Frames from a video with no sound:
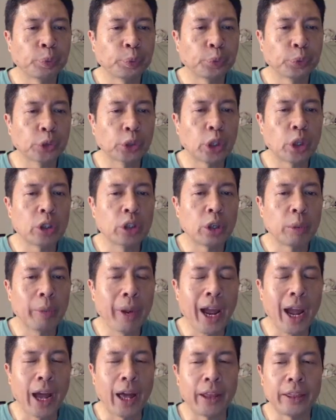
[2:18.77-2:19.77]
on your
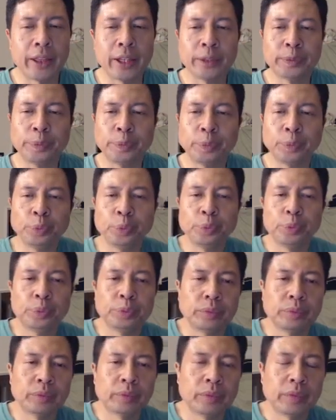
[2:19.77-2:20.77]
path.
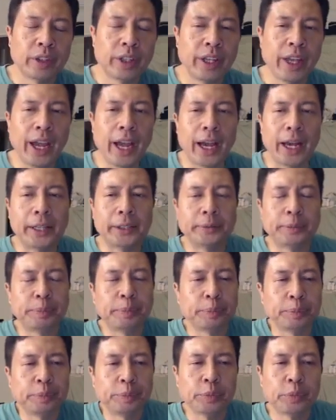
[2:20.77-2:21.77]
Yeah.
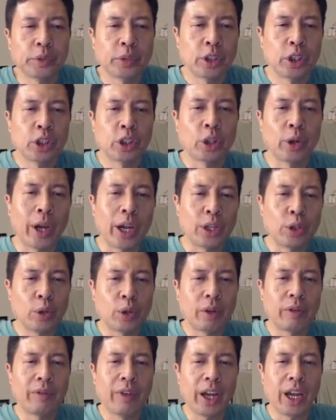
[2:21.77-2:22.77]
So as you
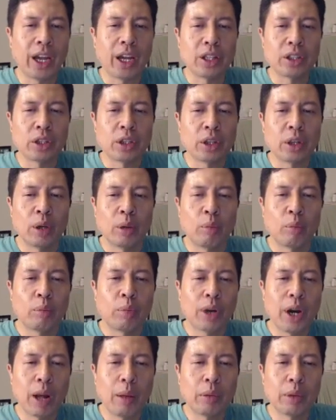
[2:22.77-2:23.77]
advance,
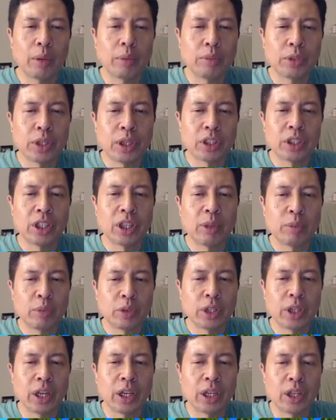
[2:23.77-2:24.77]
problems seem to
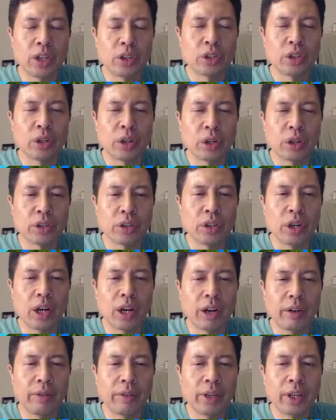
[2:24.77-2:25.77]
get easier to
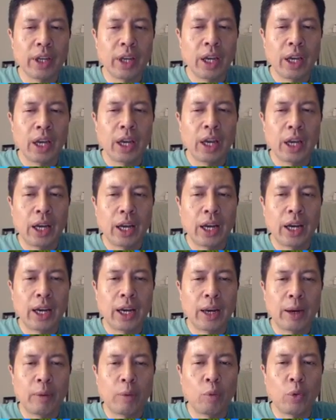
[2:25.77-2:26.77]
solve.
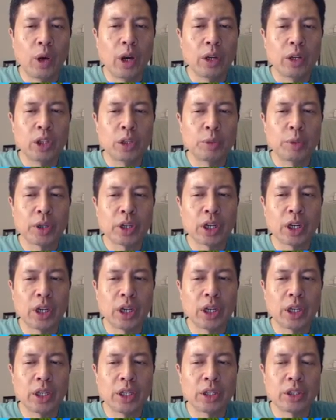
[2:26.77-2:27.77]
One is
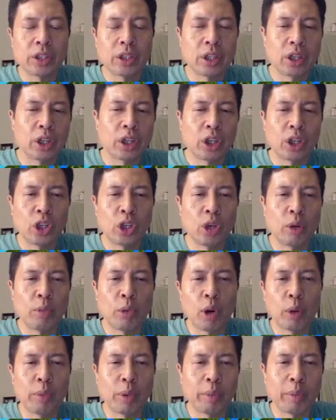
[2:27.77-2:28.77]
because you're more
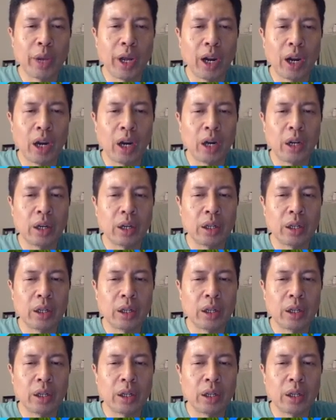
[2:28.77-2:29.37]
prepared,